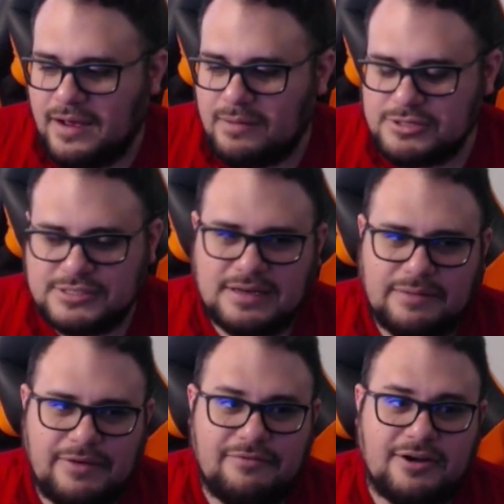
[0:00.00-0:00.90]
We're just gonna
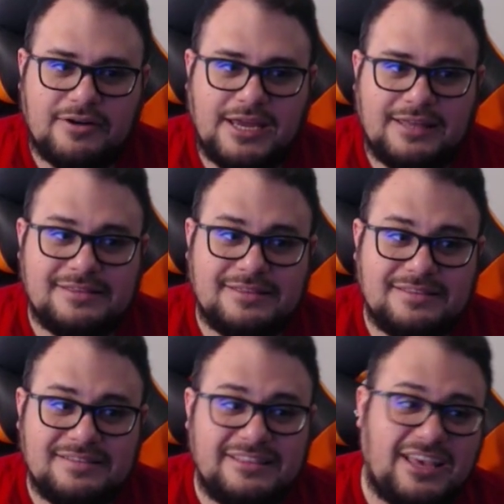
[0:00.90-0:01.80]
be very
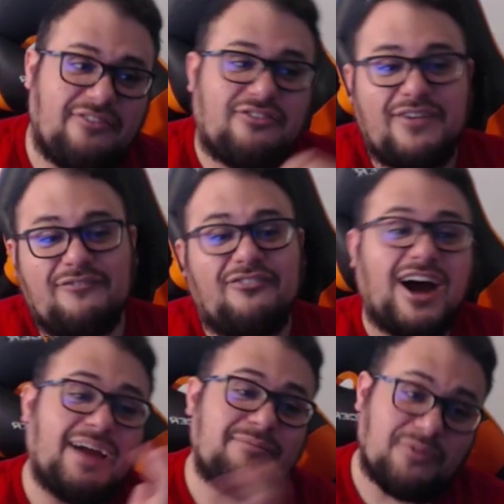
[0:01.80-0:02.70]
different
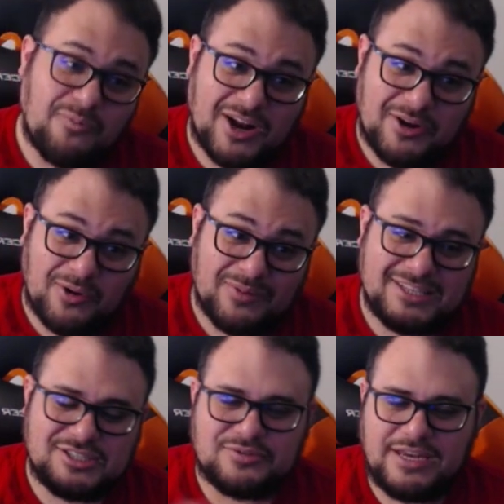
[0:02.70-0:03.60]
vibe from what I normally
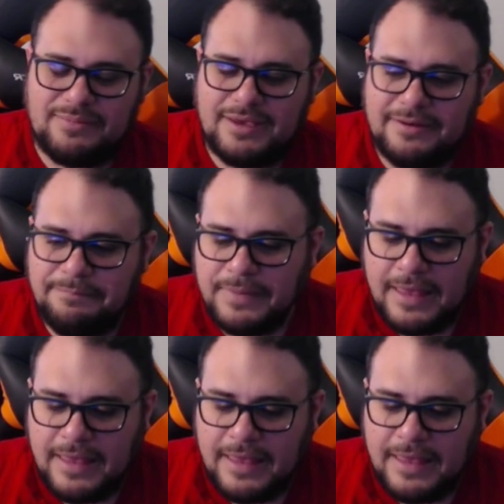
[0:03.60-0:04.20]
stream in,